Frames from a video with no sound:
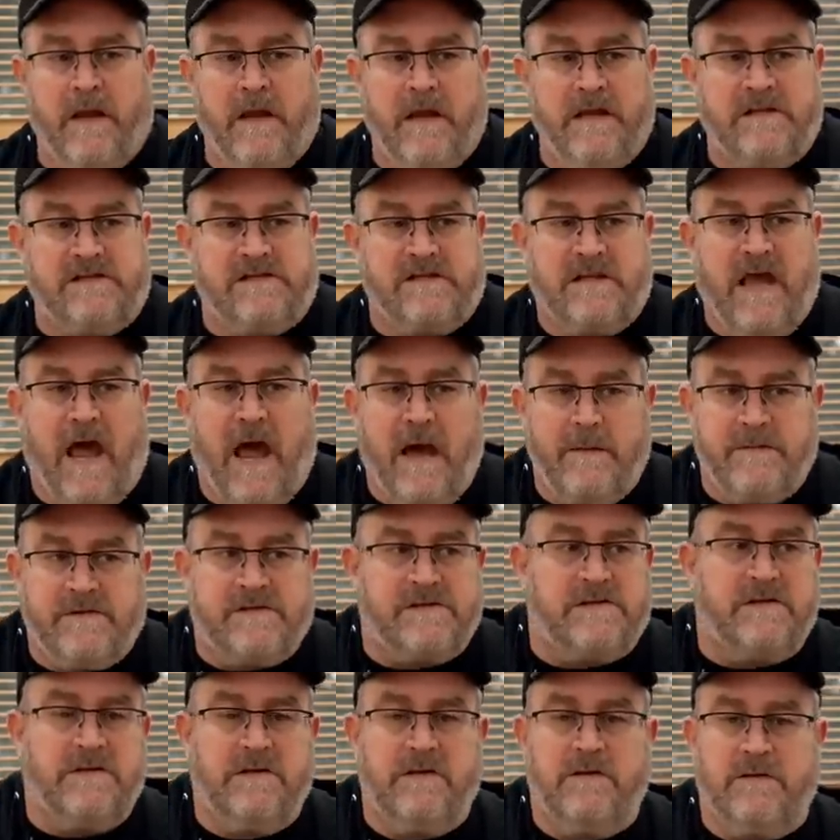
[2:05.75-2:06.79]
it's
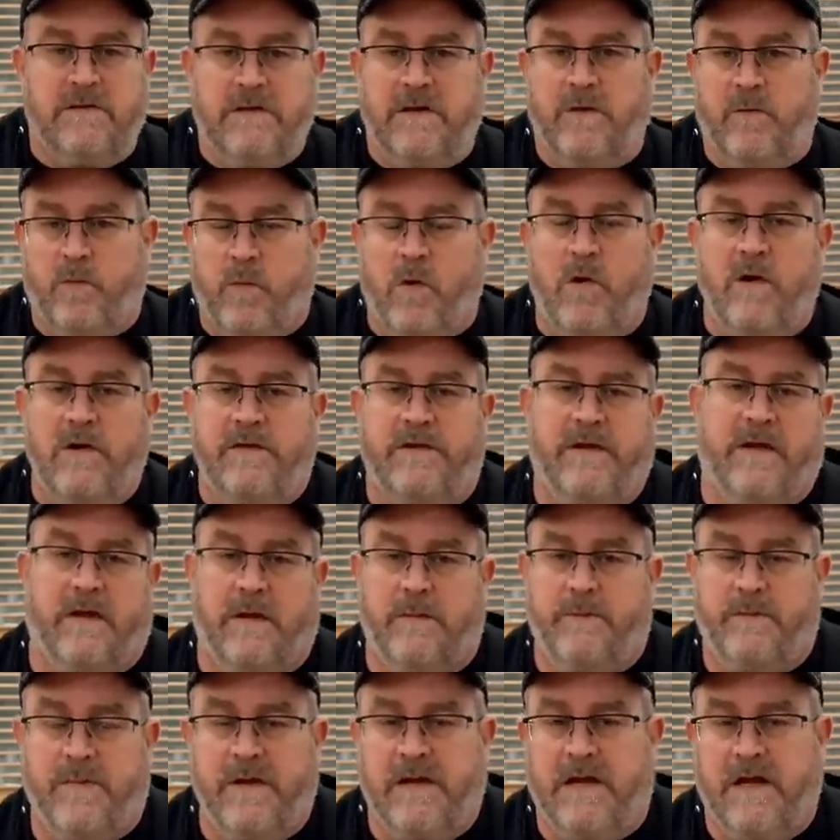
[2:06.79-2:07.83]
absolutely worth
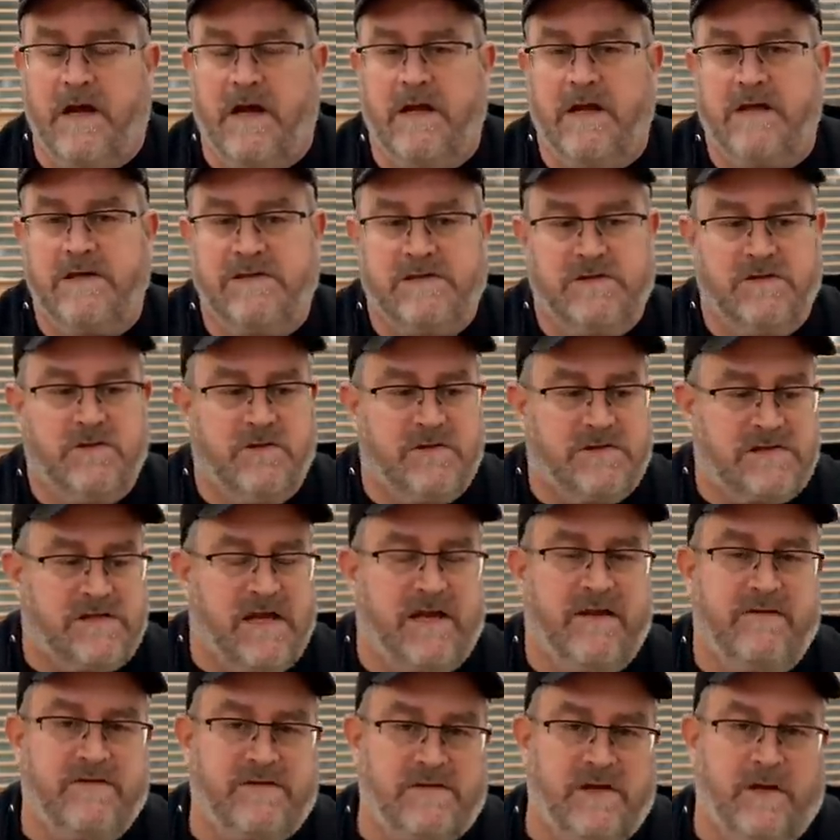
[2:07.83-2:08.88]
it because you
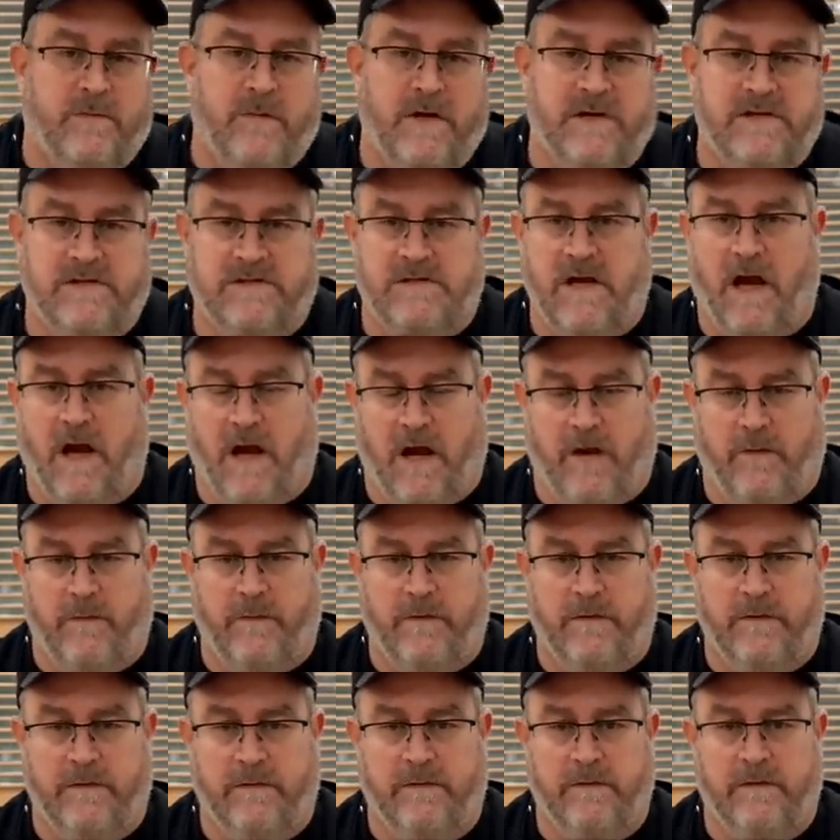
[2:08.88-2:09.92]
save so much time.
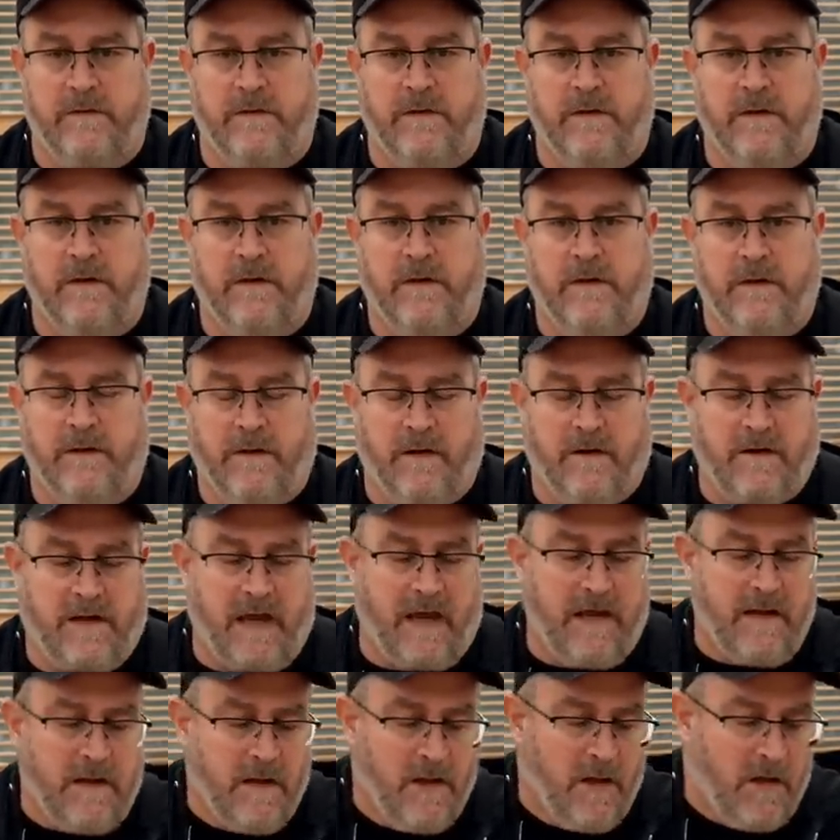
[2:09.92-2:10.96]

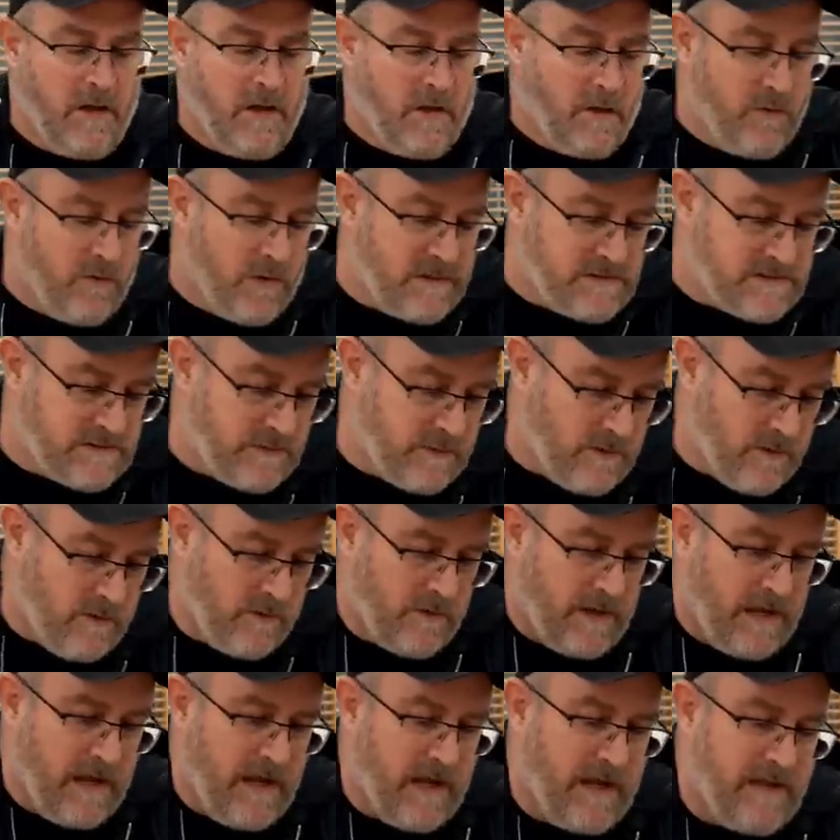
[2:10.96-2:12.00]
Okay? Who wants to go
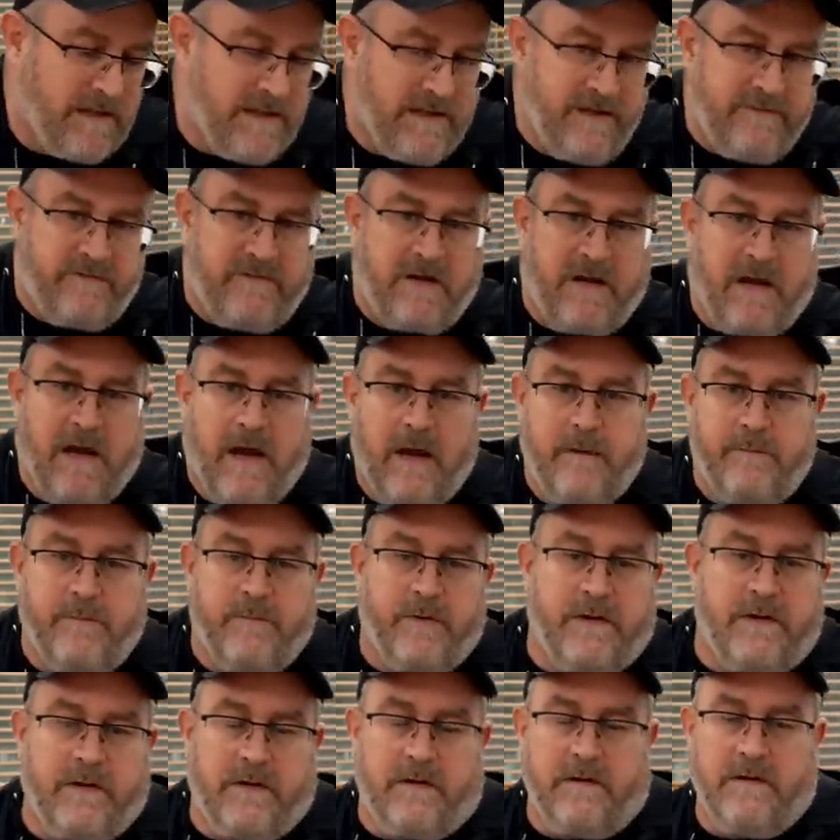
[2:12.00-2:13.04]
on ahead, lifting up,
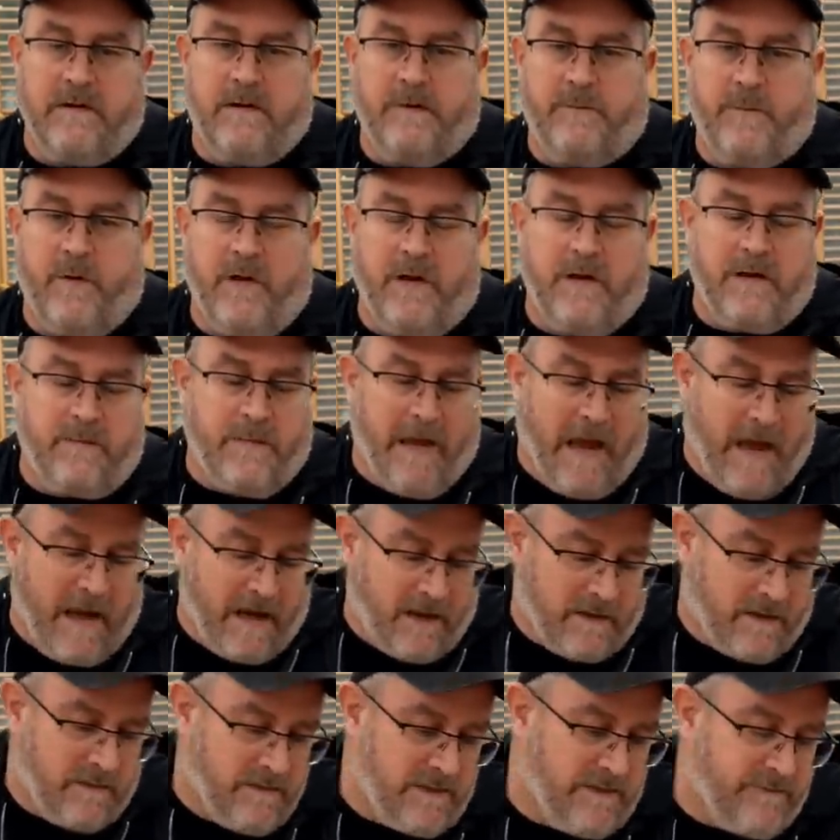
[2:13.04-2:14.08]
you know, pulling
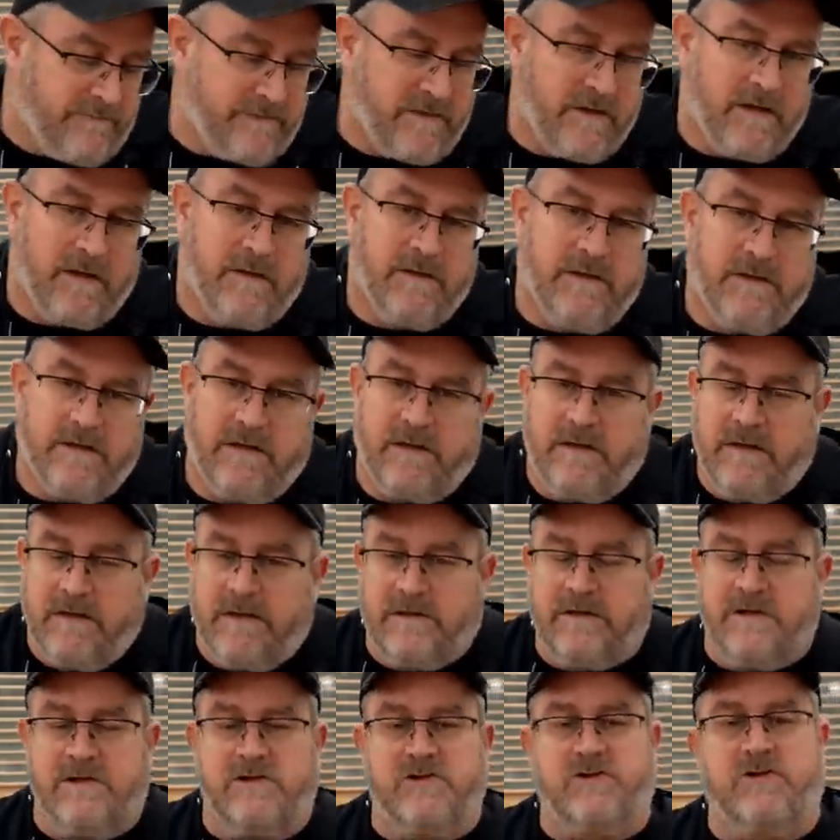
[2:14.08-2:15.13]
back, lifting?
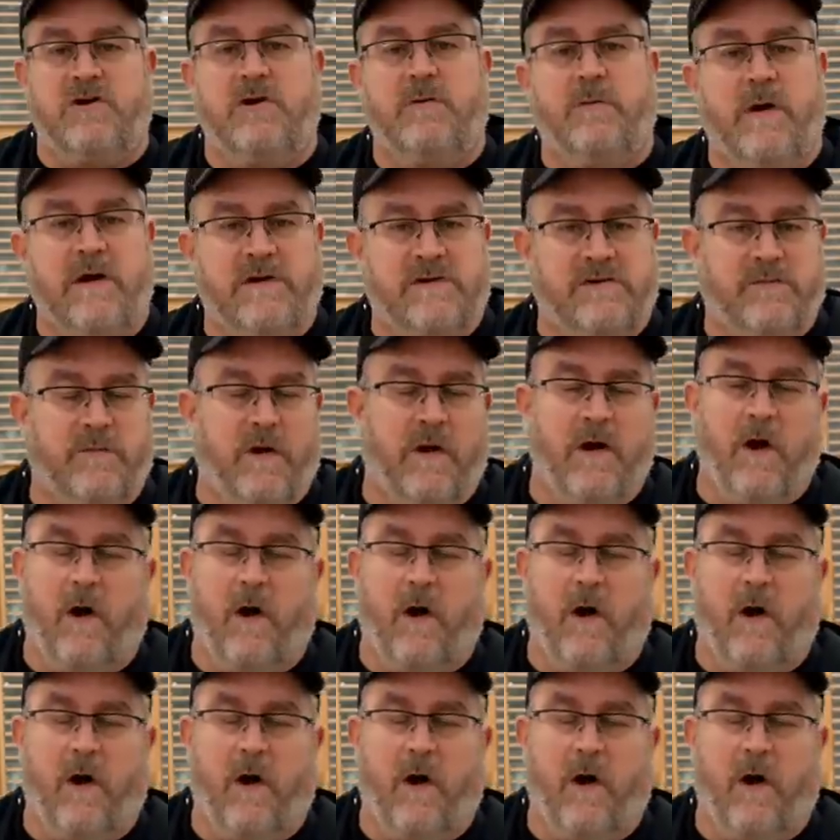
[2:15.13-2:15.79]
There's too much.